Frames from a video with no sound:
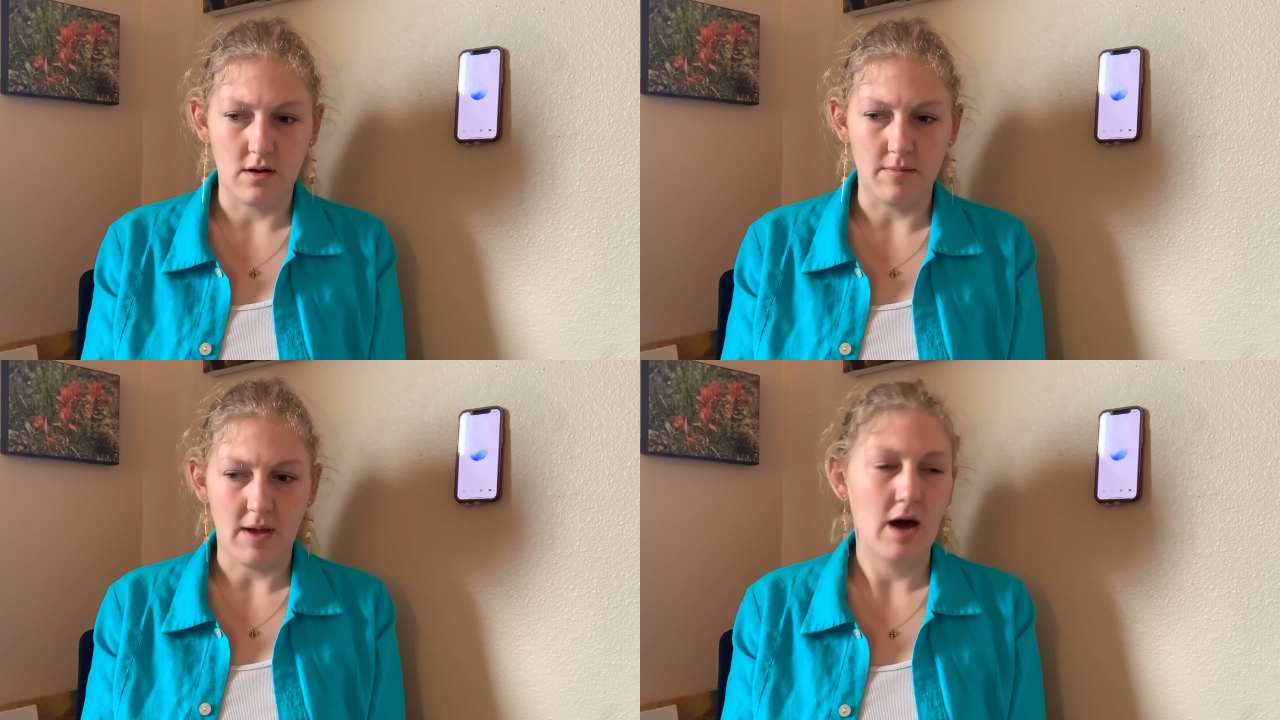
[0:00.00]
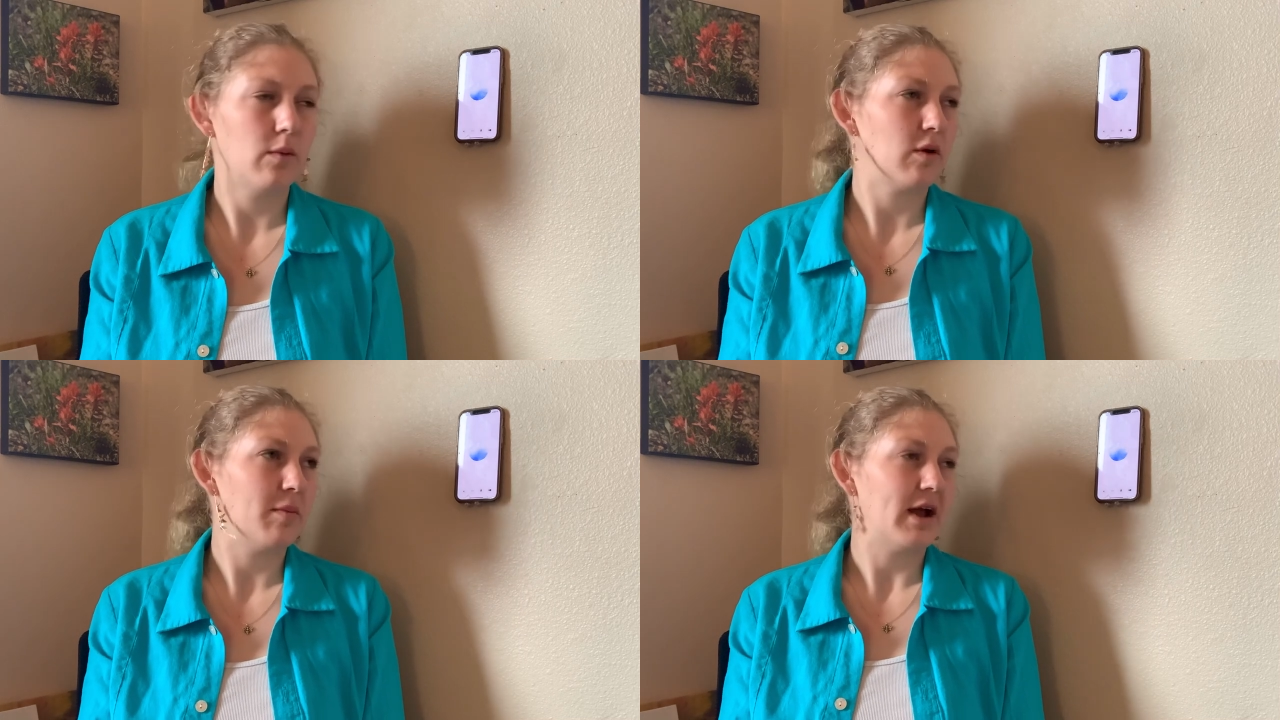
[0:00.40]
How
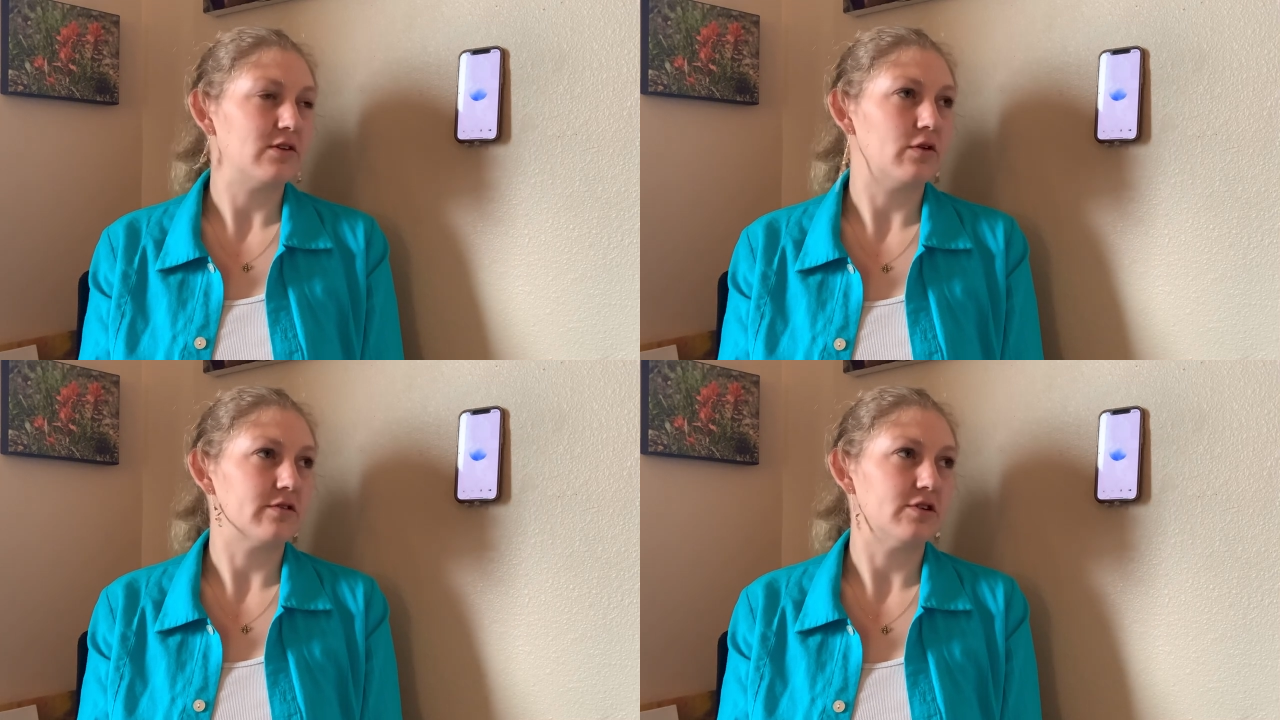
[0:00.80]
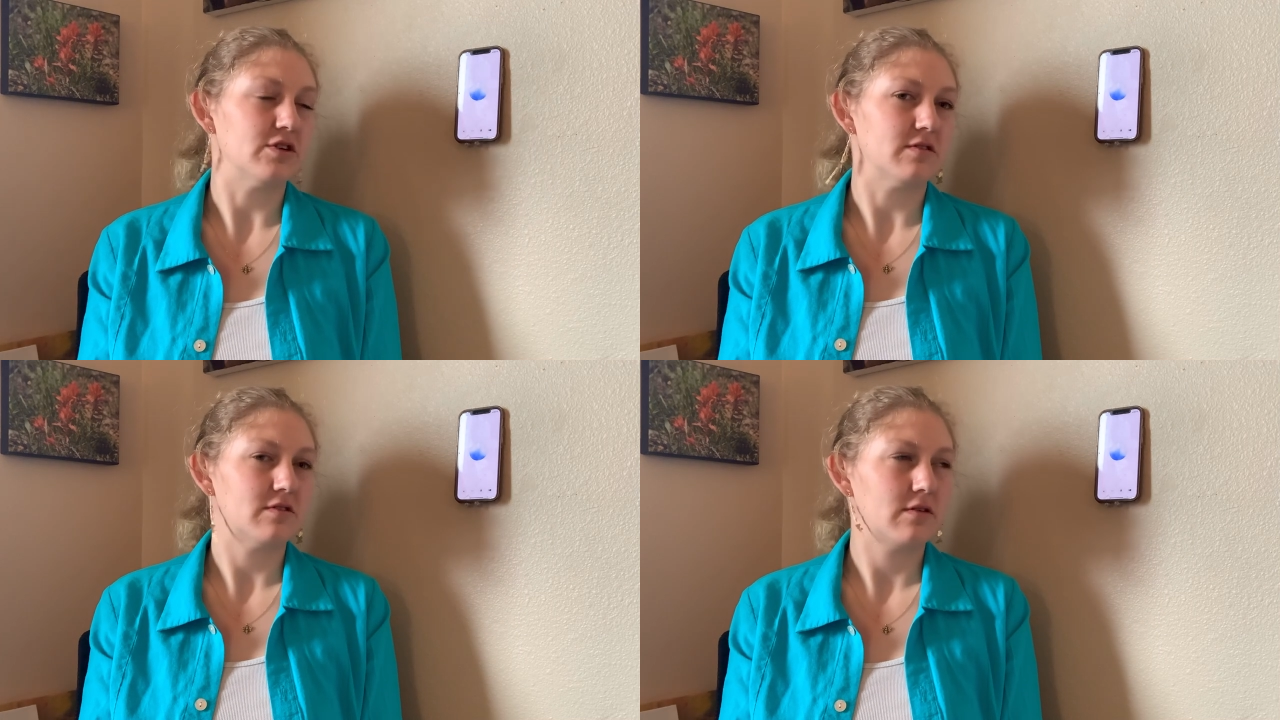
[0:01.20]
were my
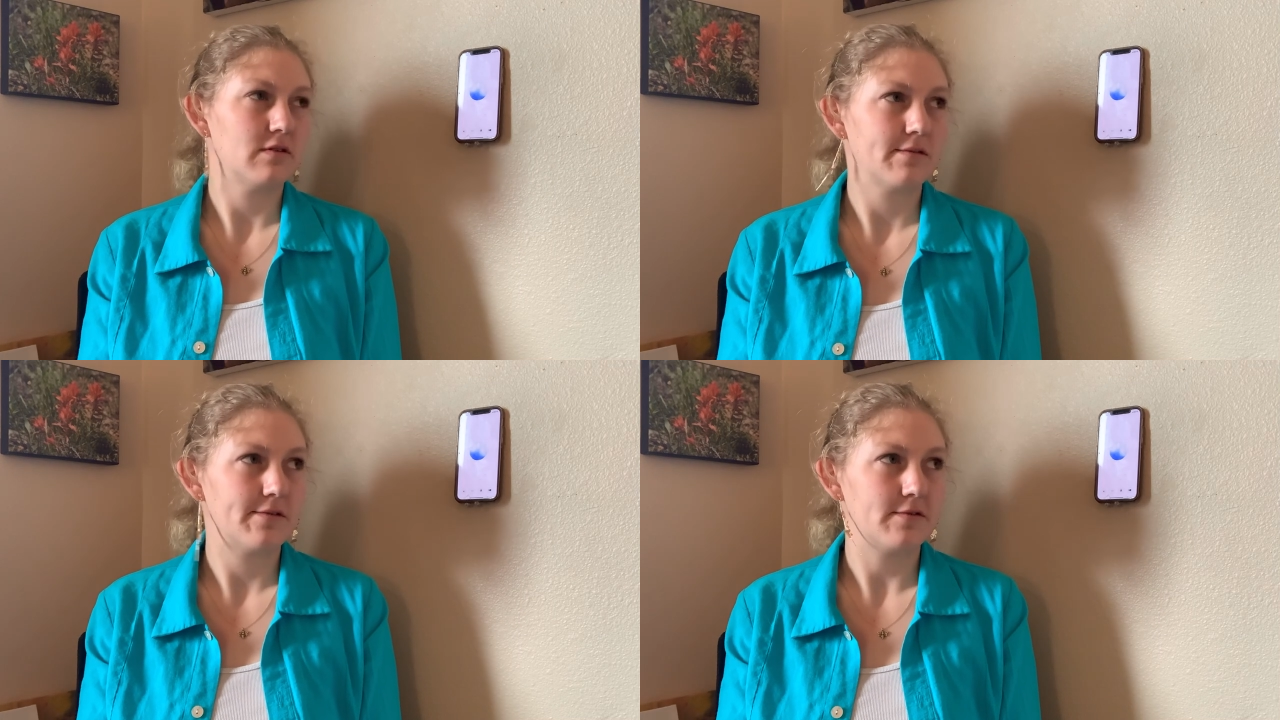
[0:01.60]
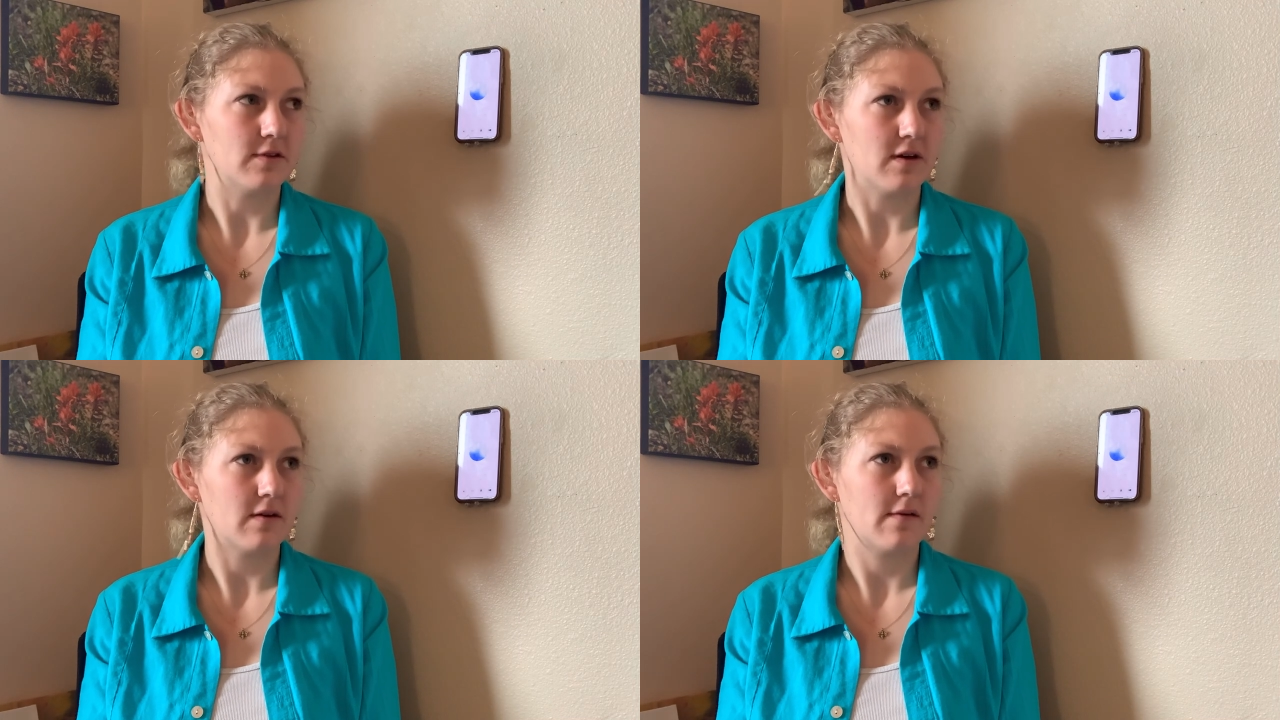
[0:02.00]
dosages for
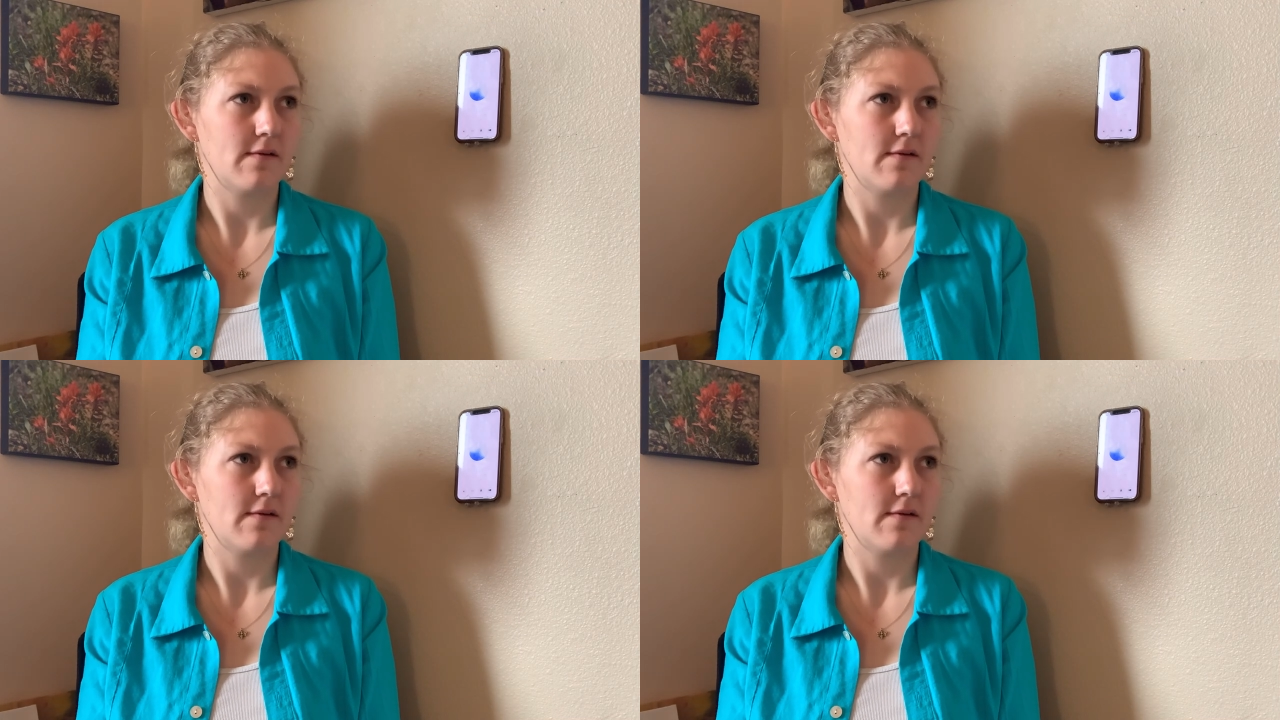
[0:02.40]
that?